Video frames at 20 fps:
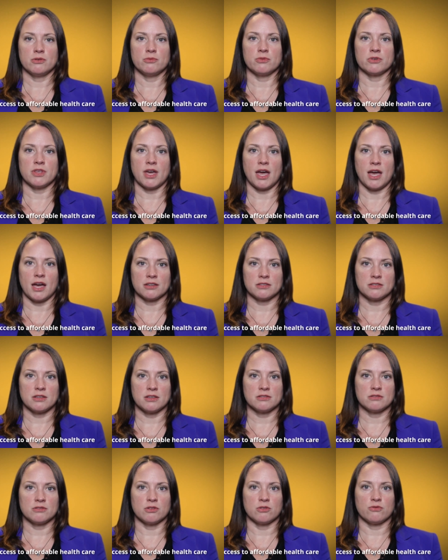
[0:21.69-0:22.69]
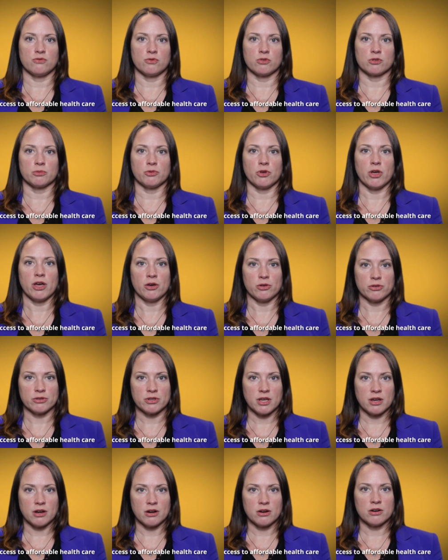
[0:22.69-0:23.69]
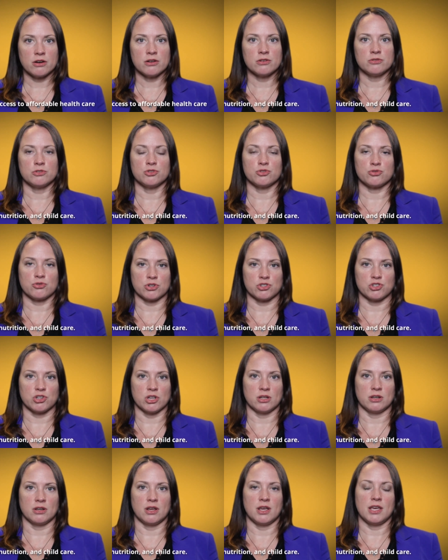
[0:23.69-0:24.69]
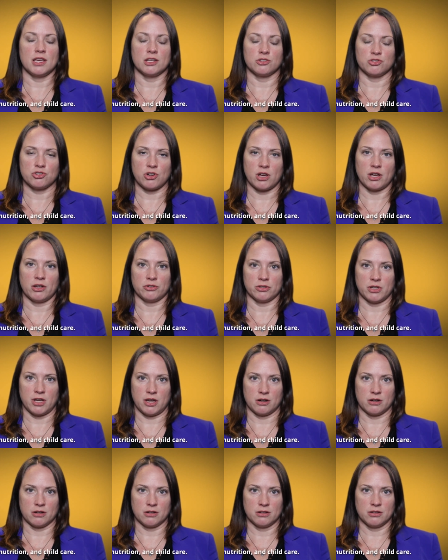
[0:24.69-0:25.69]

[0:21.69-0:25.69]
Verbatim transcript: with access to affordable health care, nutrition, and child care.